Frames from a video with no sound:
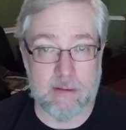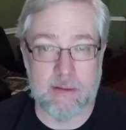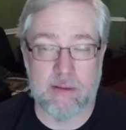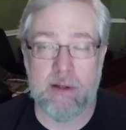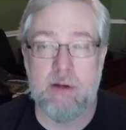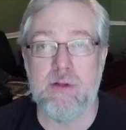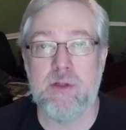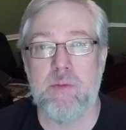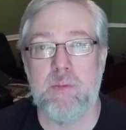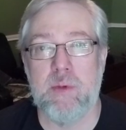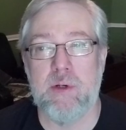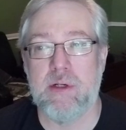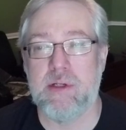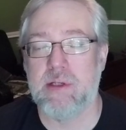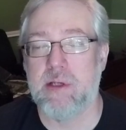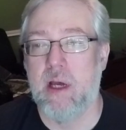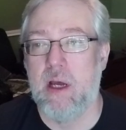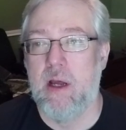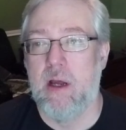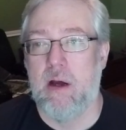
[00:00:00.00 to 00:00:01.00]
Those
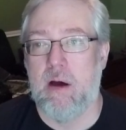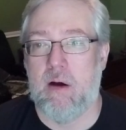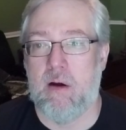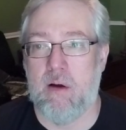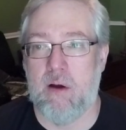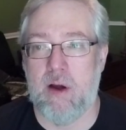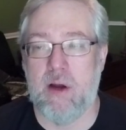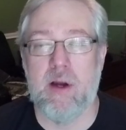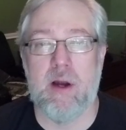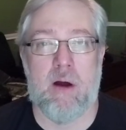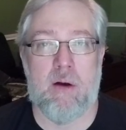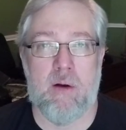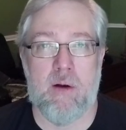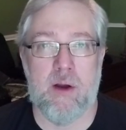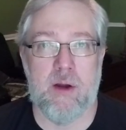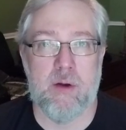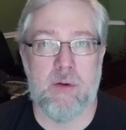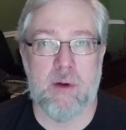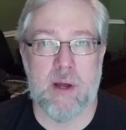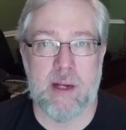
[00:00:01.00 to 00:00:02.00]
books are
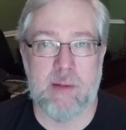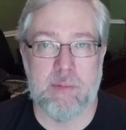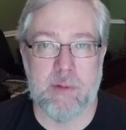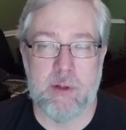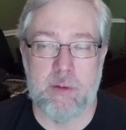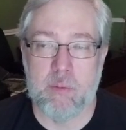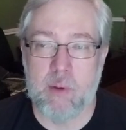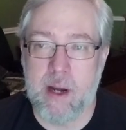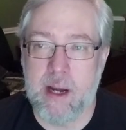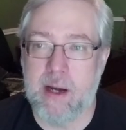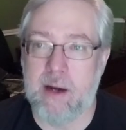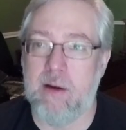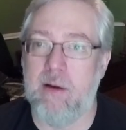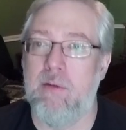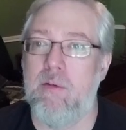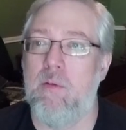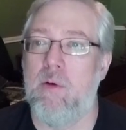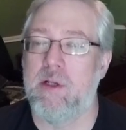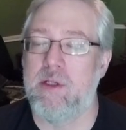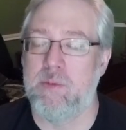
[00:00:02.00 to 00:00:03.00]
incredibly
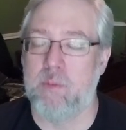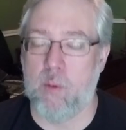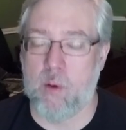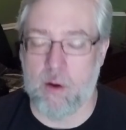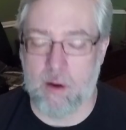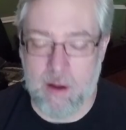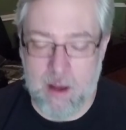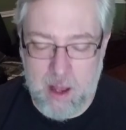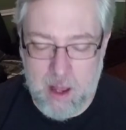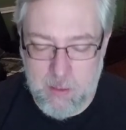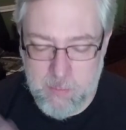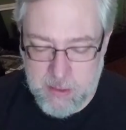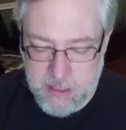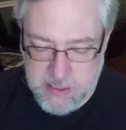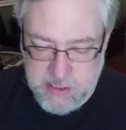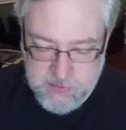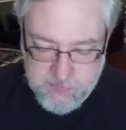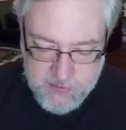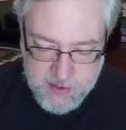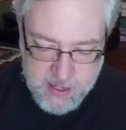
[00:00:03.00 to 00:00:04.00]
rare. What's more common
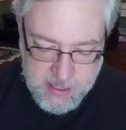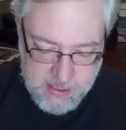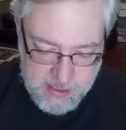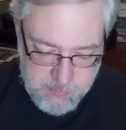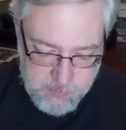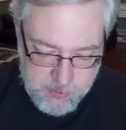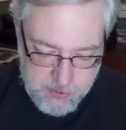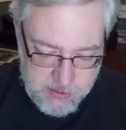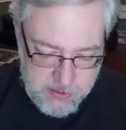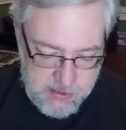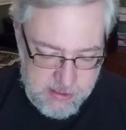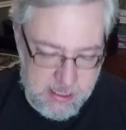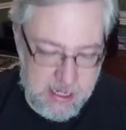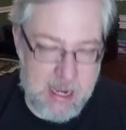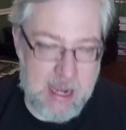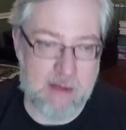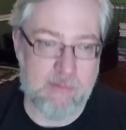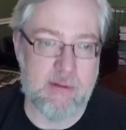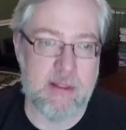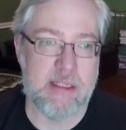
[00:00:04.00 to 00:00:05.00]
is finding books that
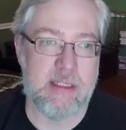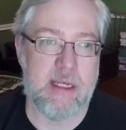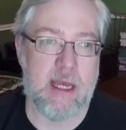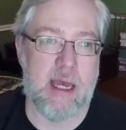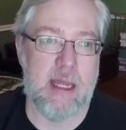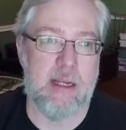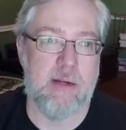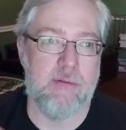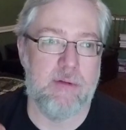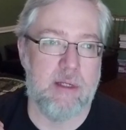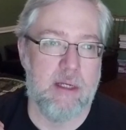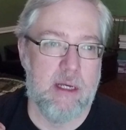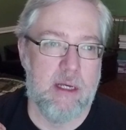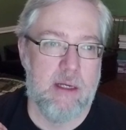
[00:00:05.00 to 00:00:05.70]
have these kind of